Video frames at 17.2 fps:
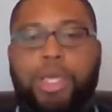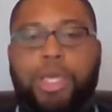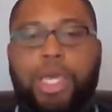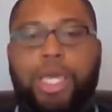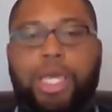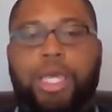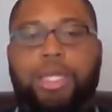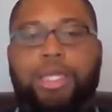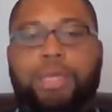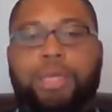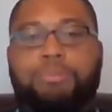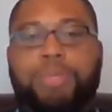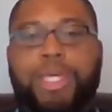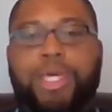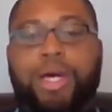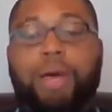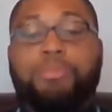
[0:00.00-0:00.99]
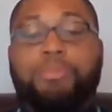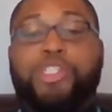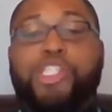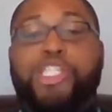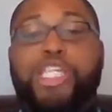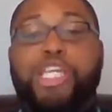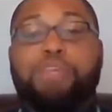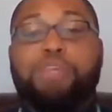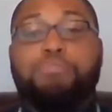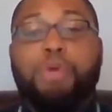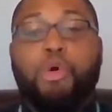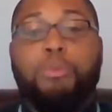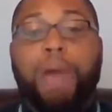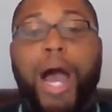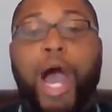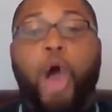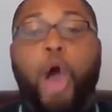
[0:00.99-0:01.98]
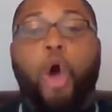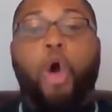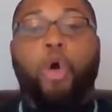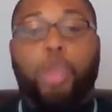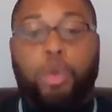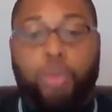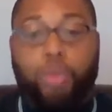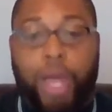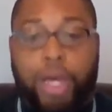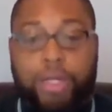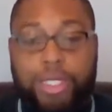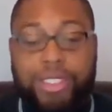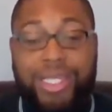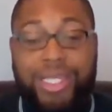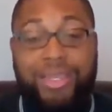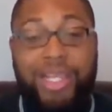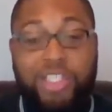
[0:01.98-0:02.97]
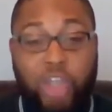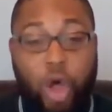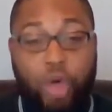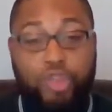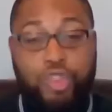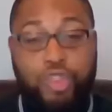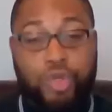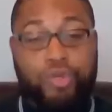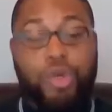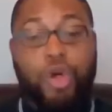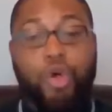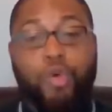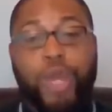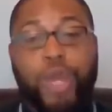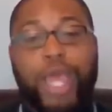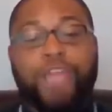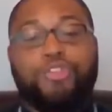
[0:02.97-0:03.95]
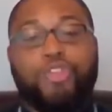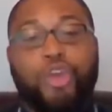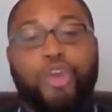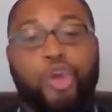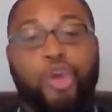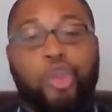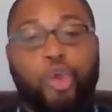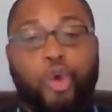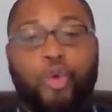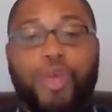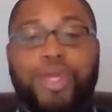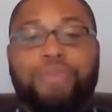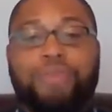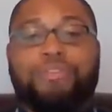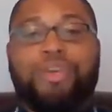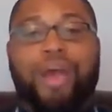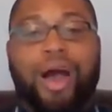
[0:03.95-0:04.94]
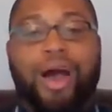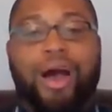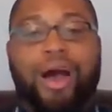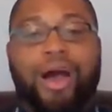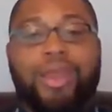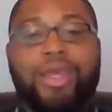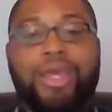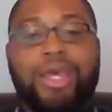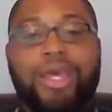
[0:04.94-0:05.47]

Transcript: It becomes seeable by all around us. And that's also known as the glory of God.